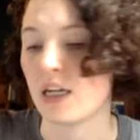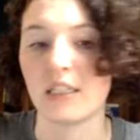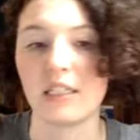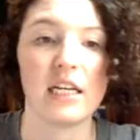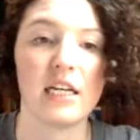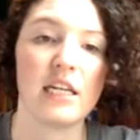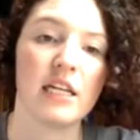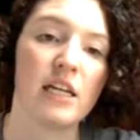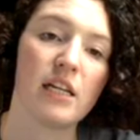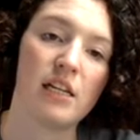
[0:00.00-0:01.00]

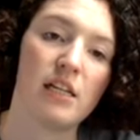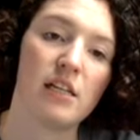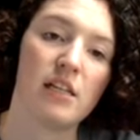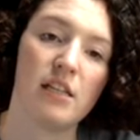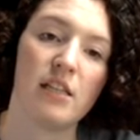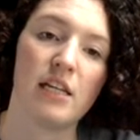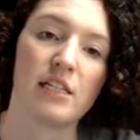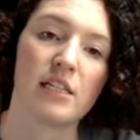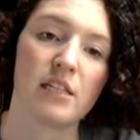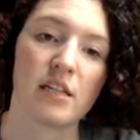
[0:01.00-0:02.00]
did this
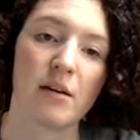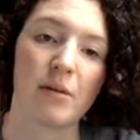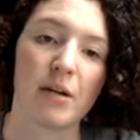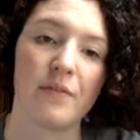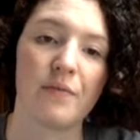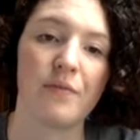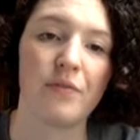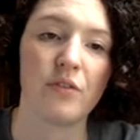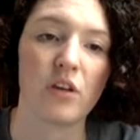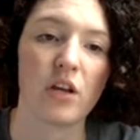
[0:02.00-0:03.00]
summer.
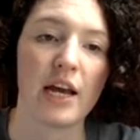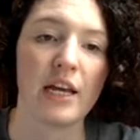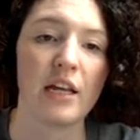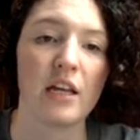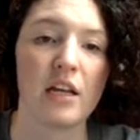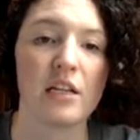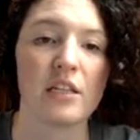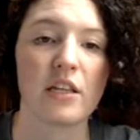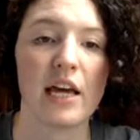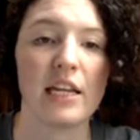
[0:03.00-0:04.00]
Okay,
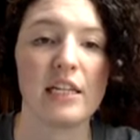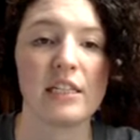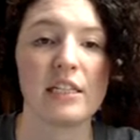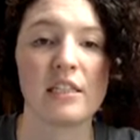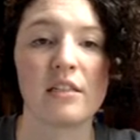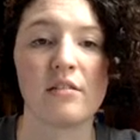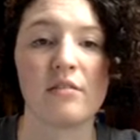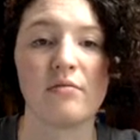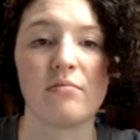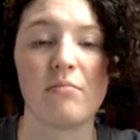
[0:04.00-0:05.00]
so that is
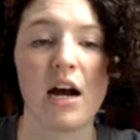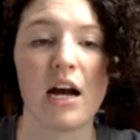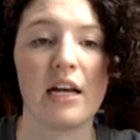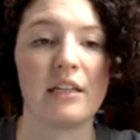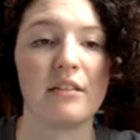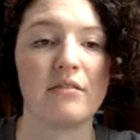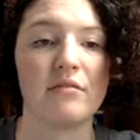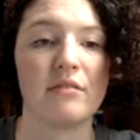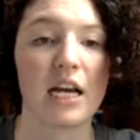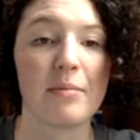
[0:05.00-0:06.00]
my
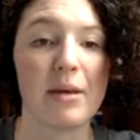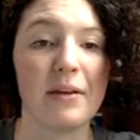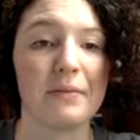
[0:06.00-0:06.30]
document.